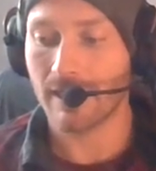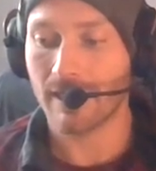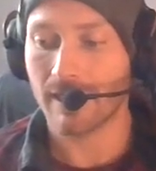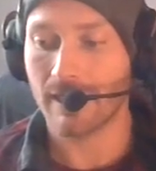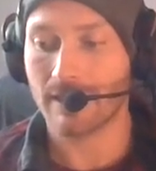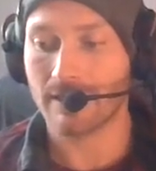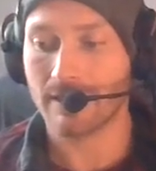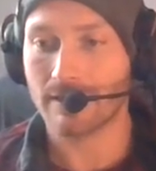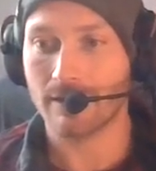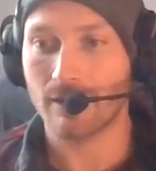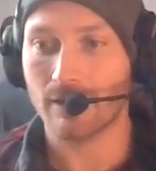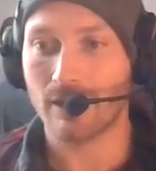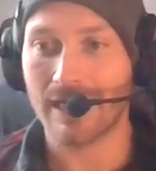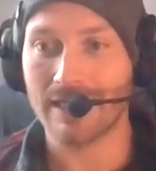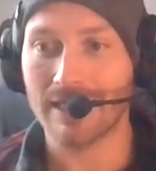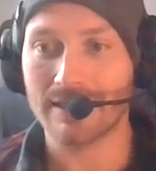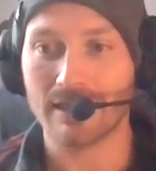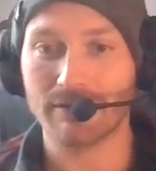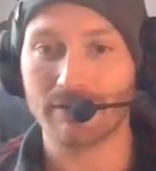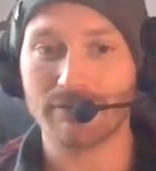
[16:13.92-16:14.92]
And,
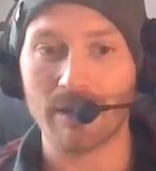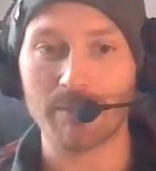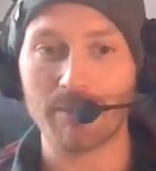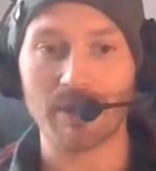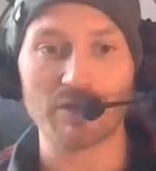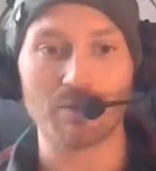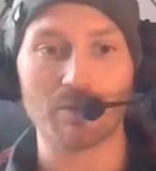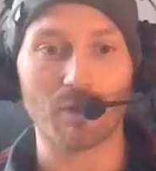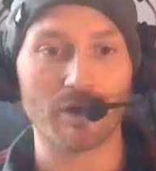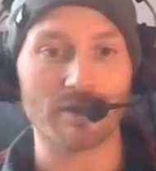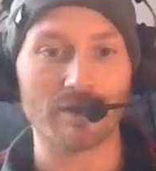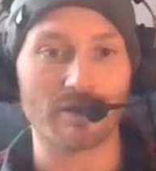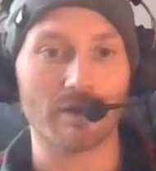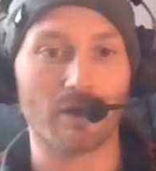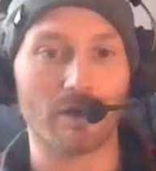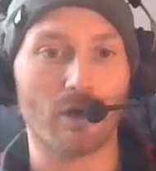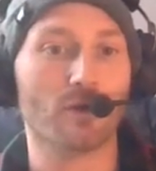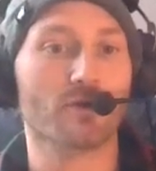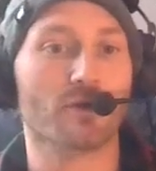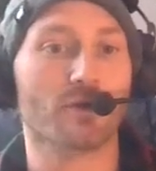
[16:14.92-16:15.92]
I identify much more as an
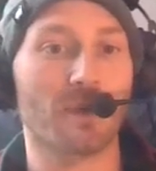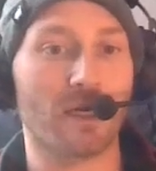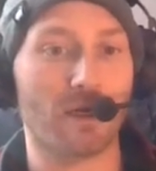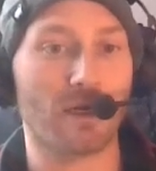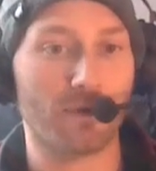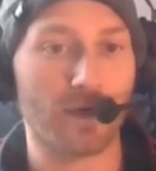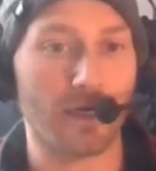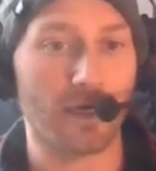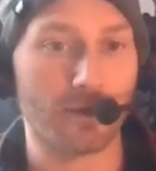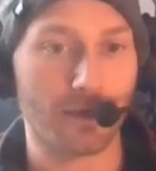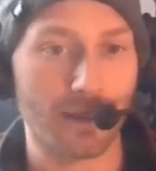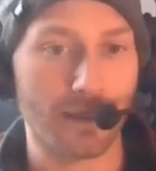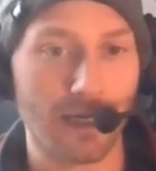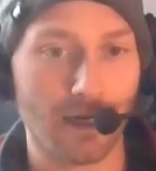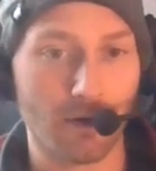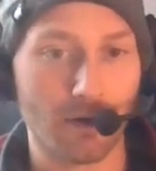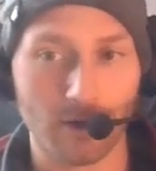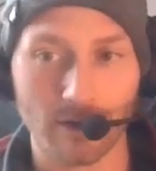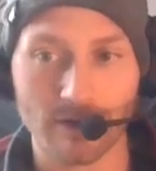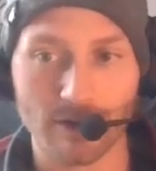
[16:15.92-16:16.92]
ultra marathoner
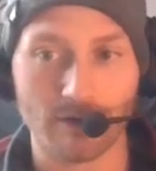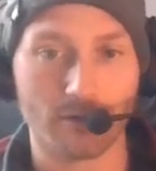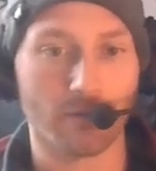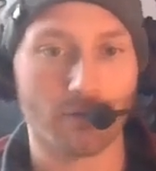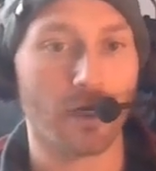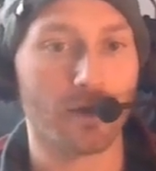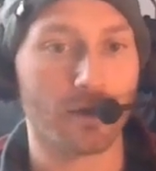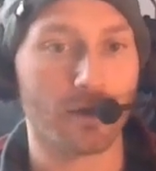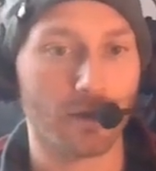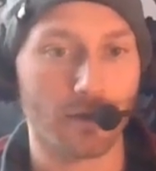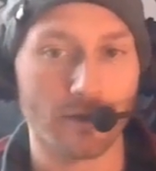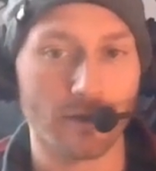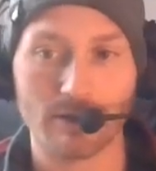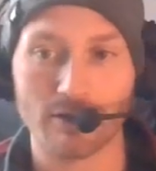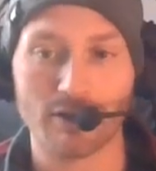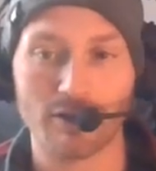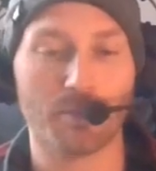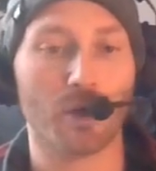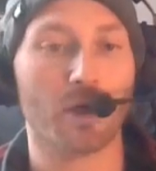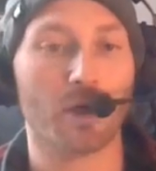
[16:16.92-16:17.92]
now, or as a runner, or as a
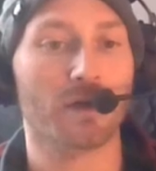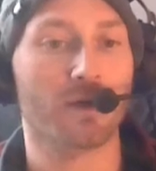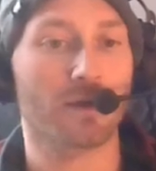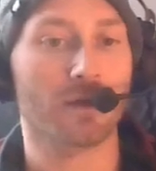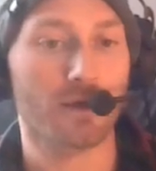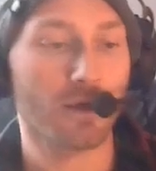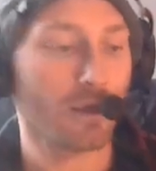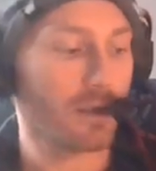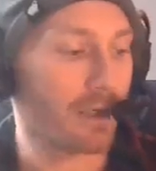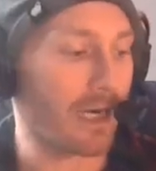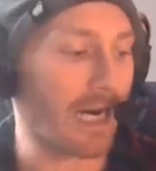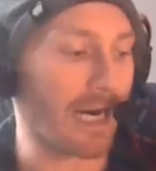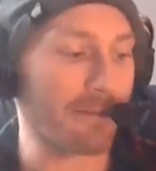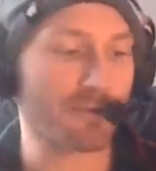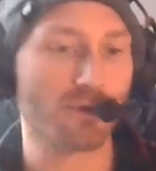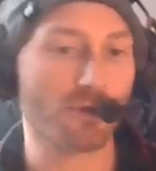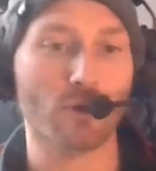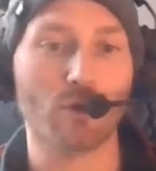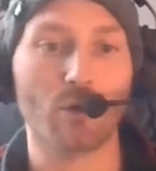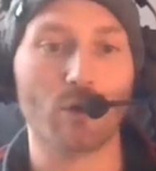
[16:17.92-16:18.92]
Spartan
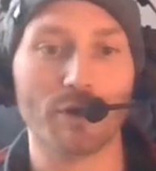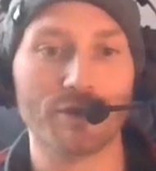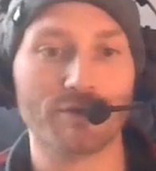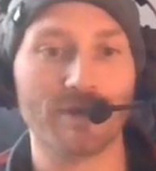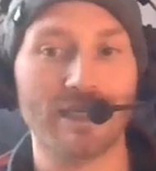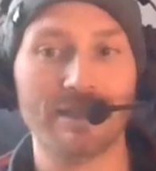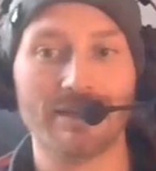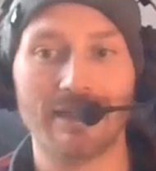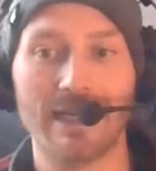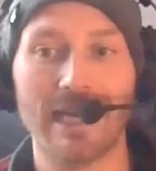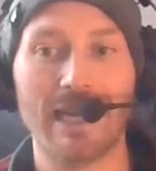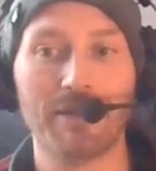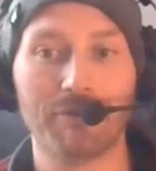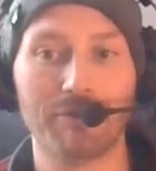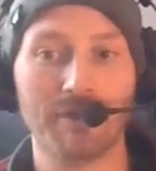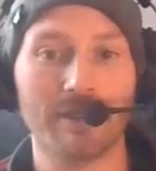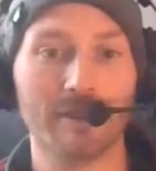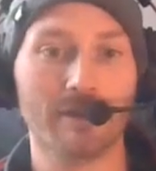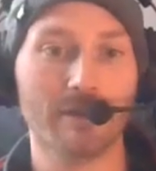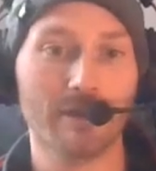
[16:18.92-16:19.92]
obstacle course racing
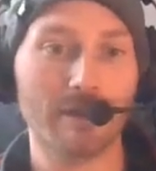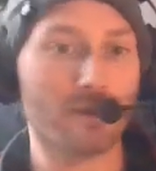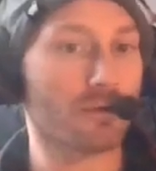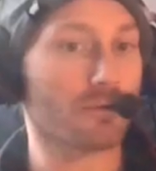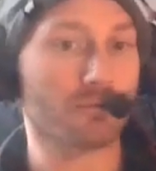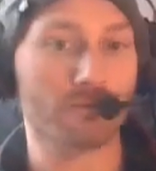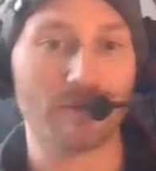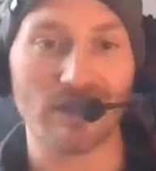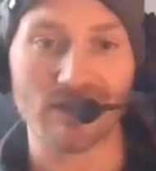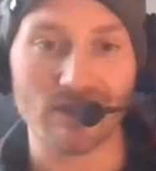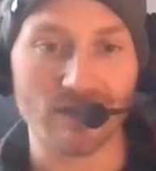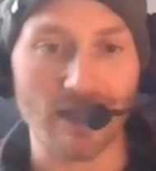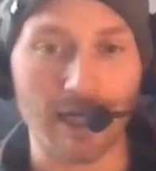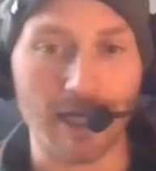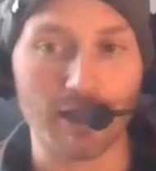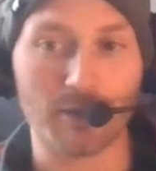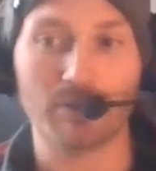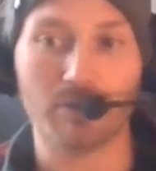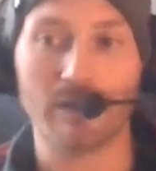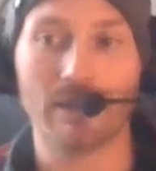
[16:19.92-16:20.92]
athlete, as a
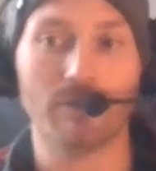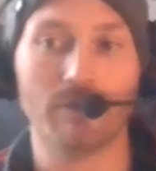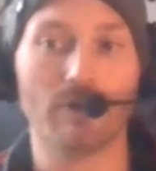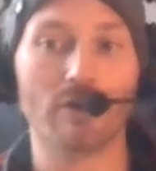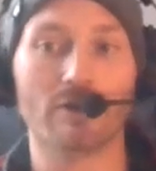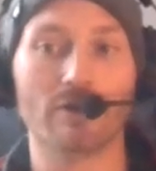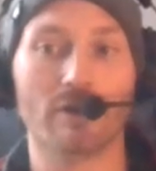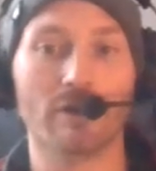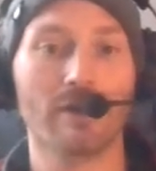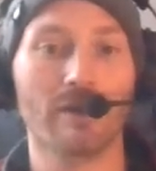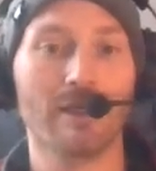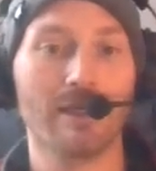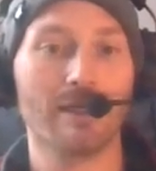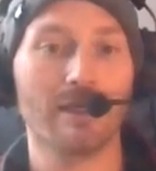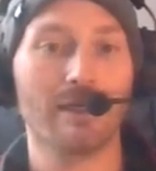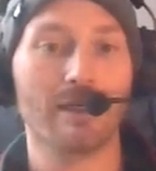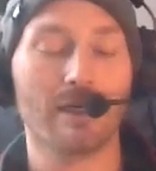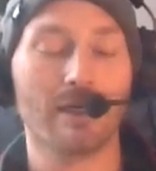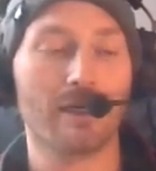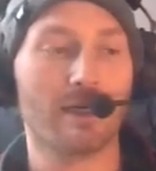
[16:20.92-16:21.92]
soccer player. Those are
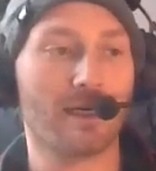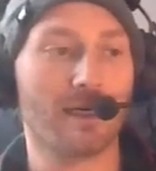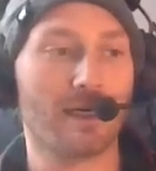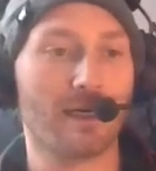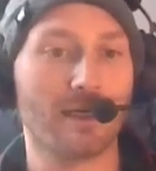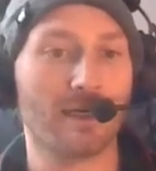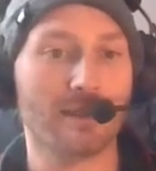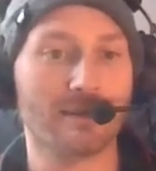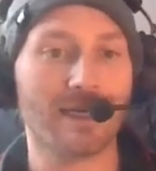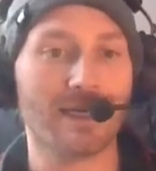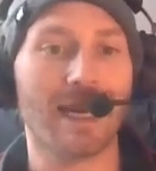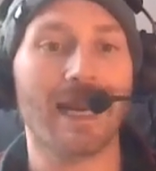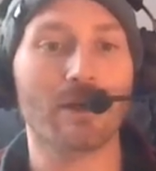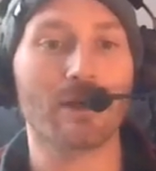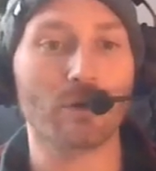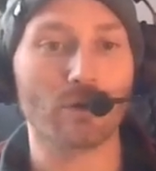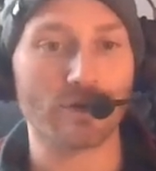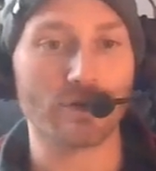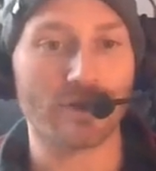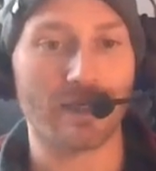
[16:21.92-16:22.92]

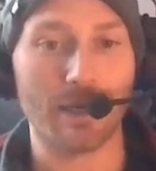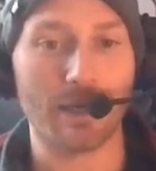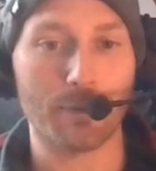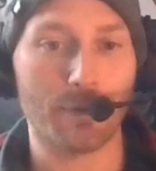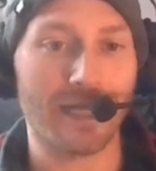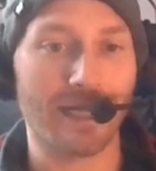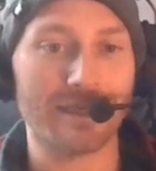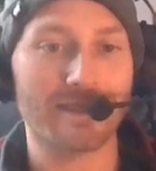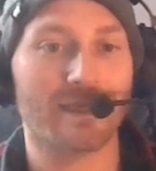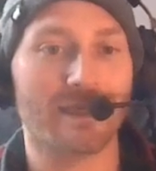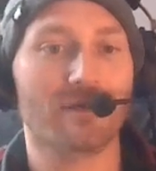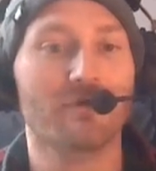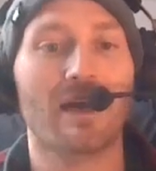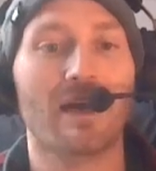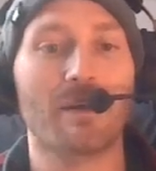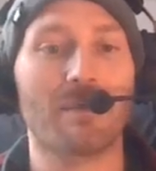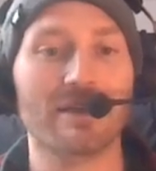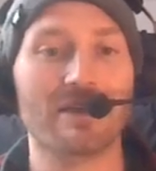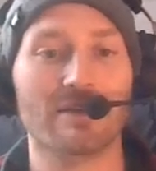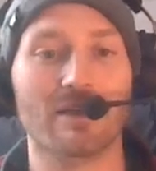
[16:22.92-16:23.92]
titles that I would
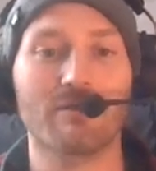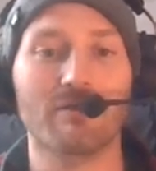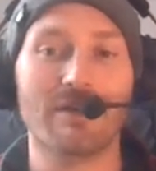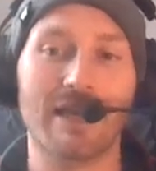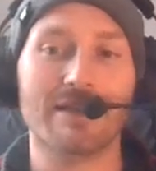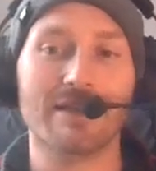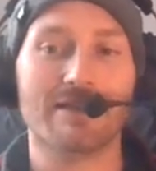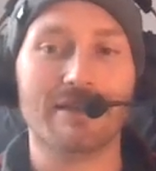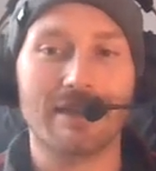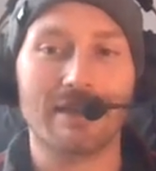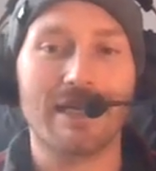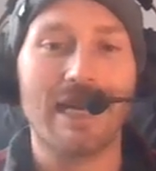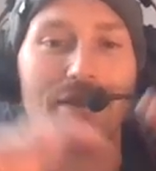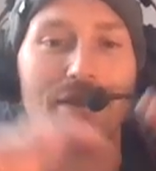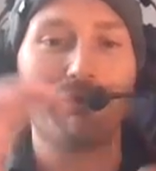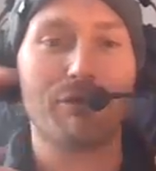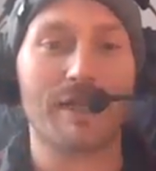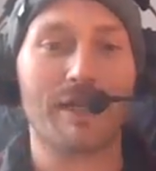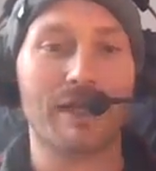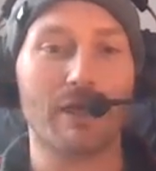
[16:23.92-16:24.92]
identify myself as in the
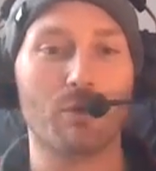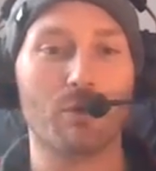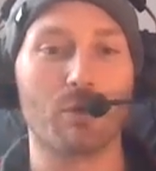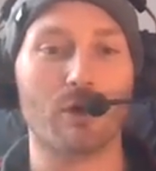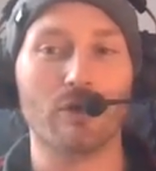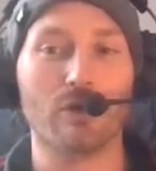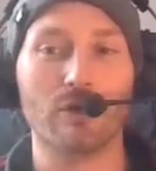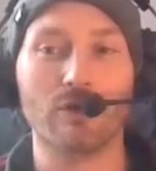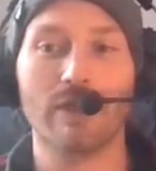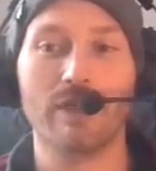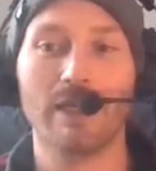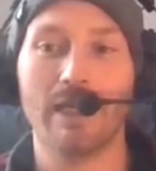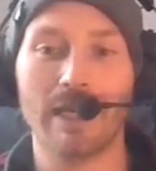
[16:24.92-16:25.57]
athletic world.